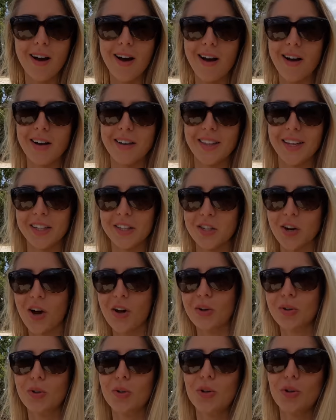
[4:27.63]
uh, like
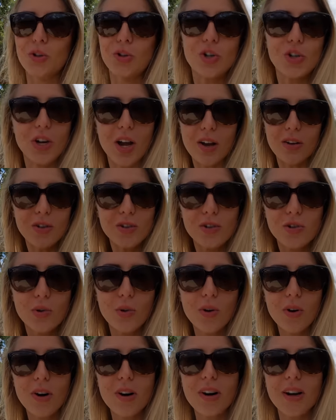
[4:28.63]
nautical shell
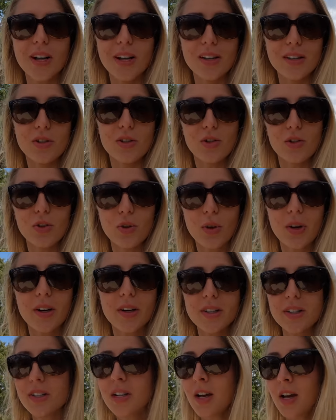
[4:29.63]
store in
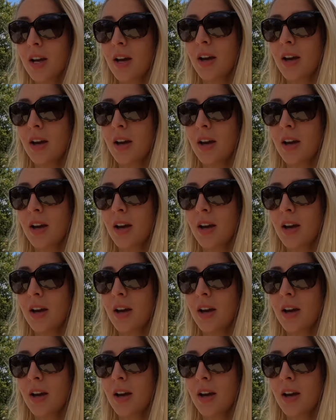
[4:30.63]
Stewart.